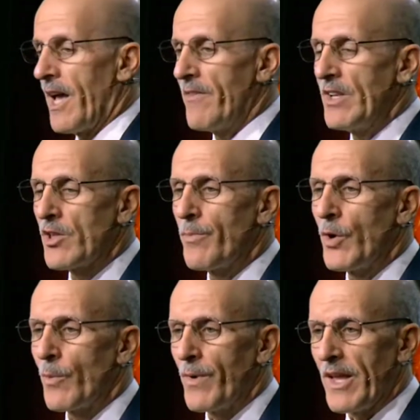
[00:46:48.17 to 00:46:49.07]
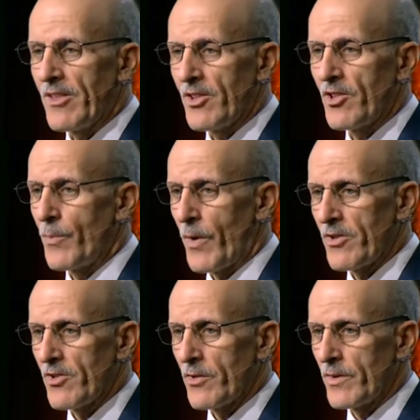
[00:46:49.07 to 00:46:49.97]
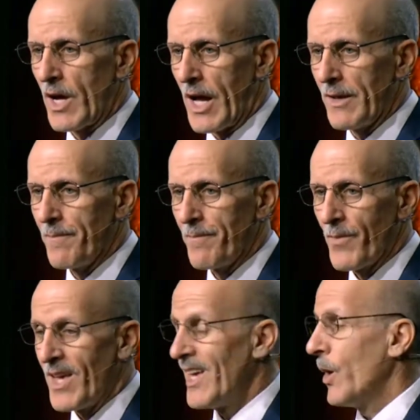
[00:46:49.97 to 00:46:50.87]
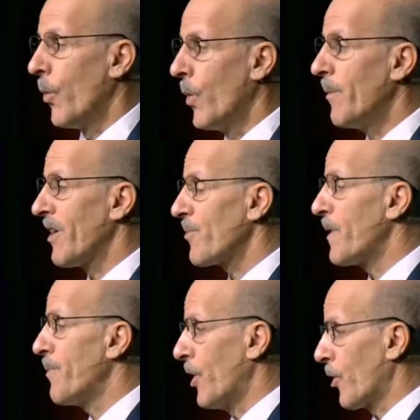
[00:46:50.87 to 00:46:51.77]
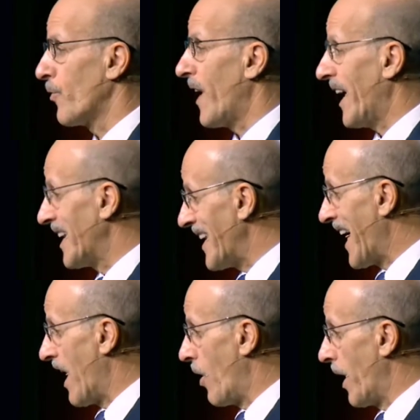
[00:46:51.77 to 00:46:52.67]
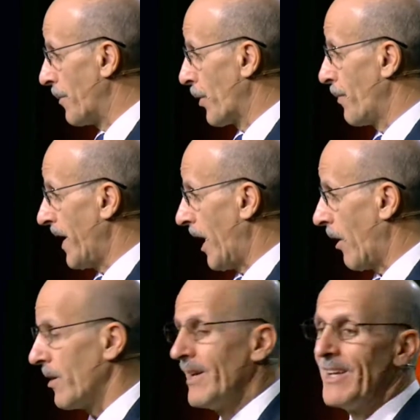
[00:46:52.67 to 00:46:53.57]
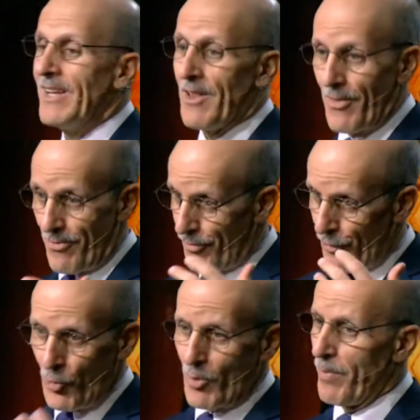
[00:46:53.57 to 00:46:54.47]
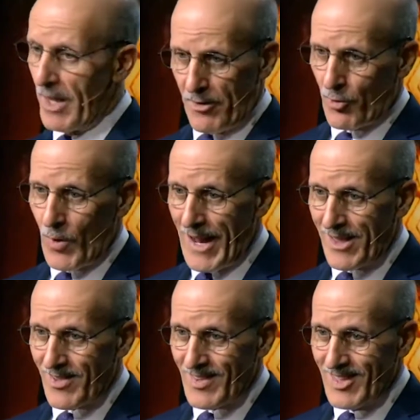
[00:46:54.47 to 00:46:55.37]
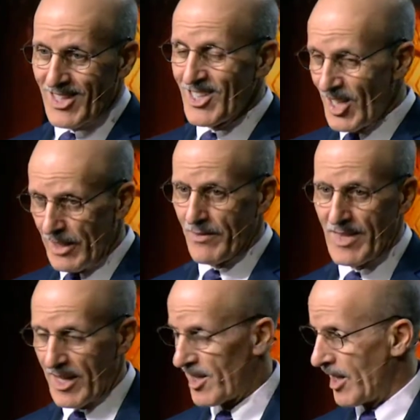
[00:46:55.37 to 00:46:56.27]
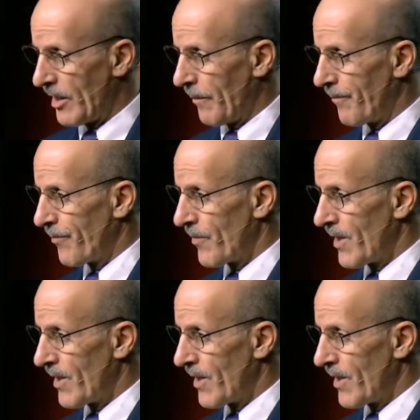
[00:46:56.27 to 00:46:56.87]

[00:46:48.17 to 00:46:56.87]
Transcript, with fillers: Heaven is a pure place. It's the presence of God. We must be purified now and prepared through the blood of Christ to live in that kingdom.